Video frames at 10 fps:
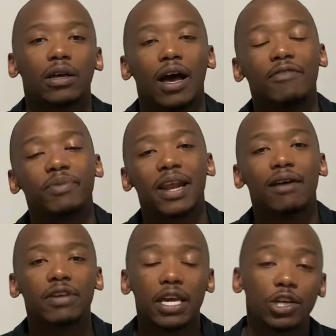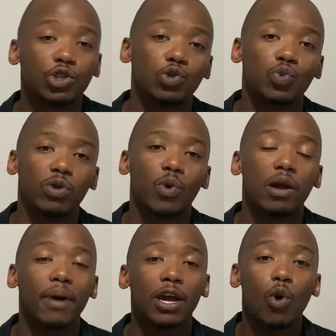I've been having issues with one of
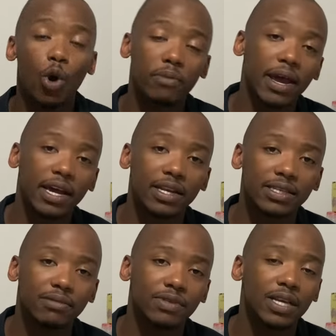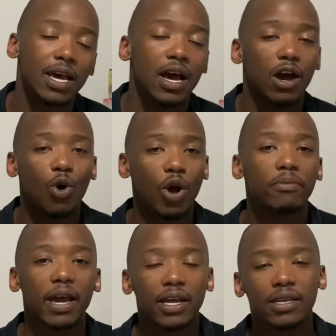my coin mechanisms. A coin
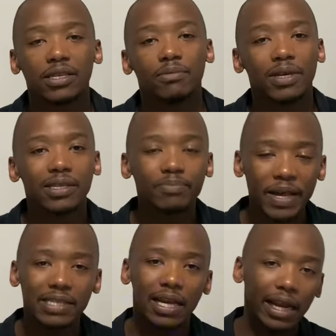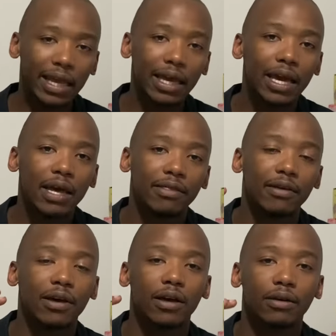mechanism is basically
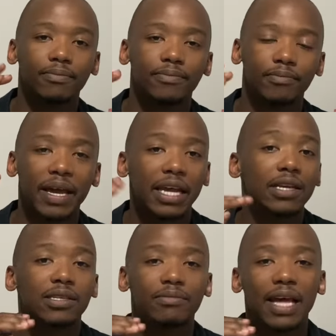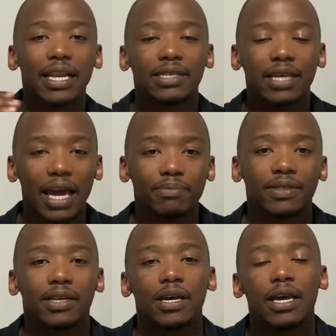the mechanism that is
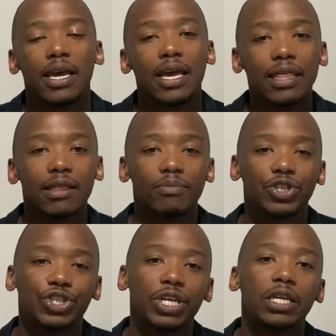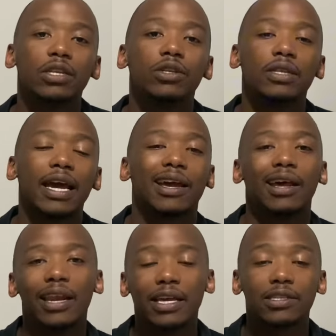kept in the machine that
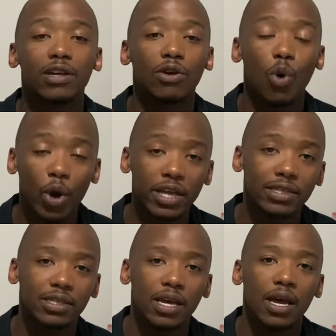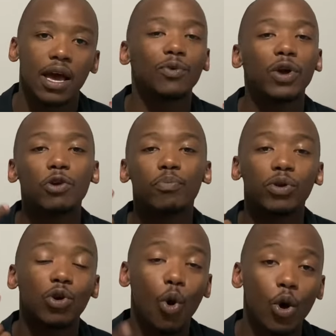collects the coins, and where you
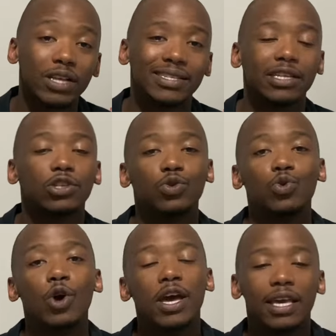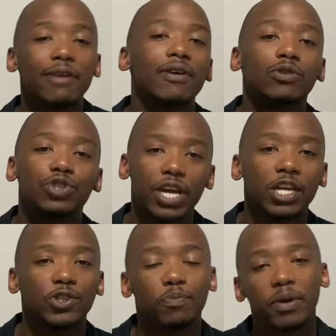put coins in to give out
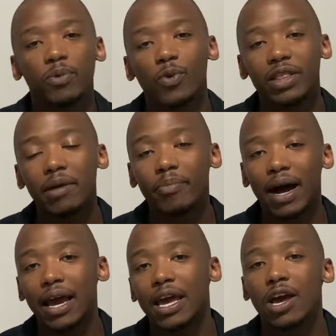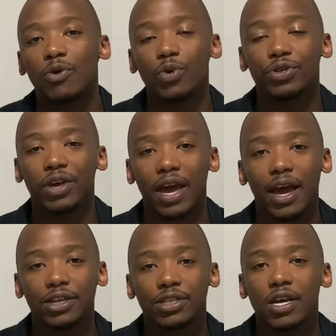change to people when they buy with
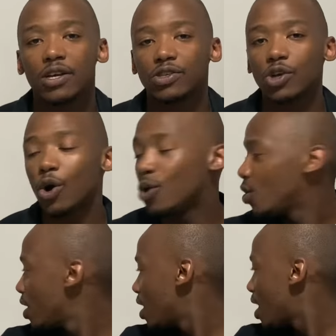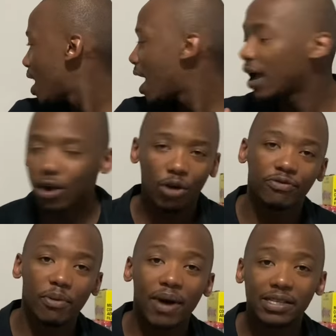cash. So I got
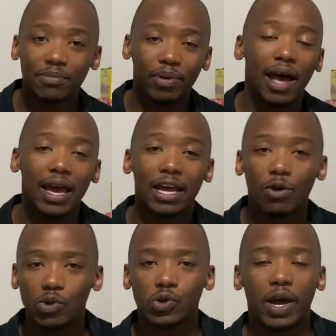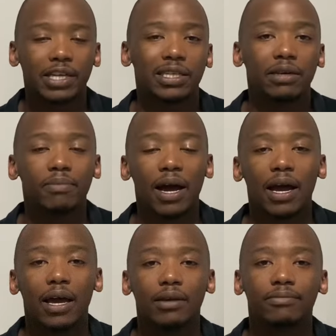from my supplier and also actually
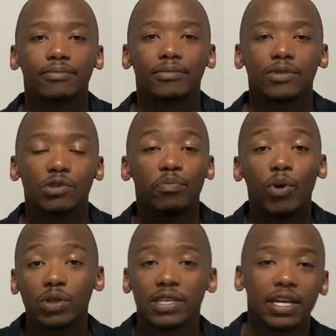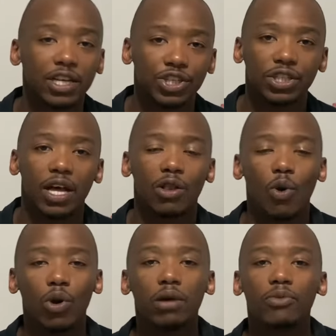my support technician, I'll
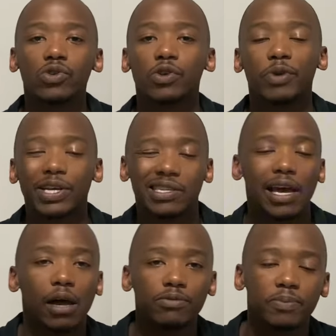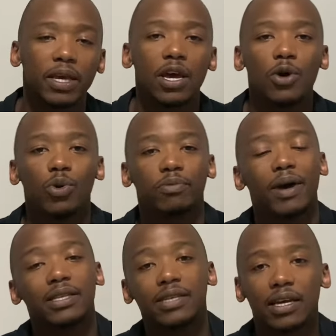call him also, because he helps me with
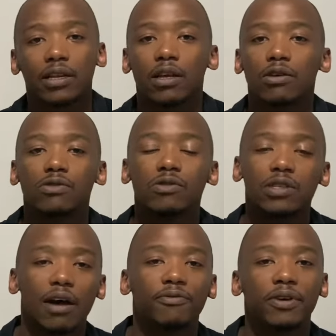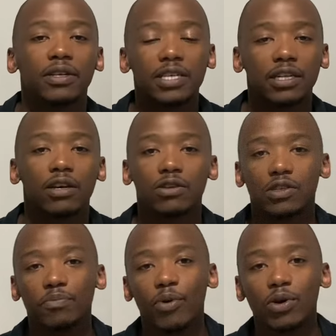my technical stuff and technical
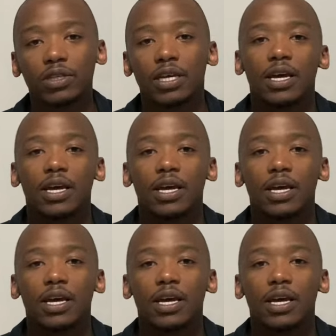support.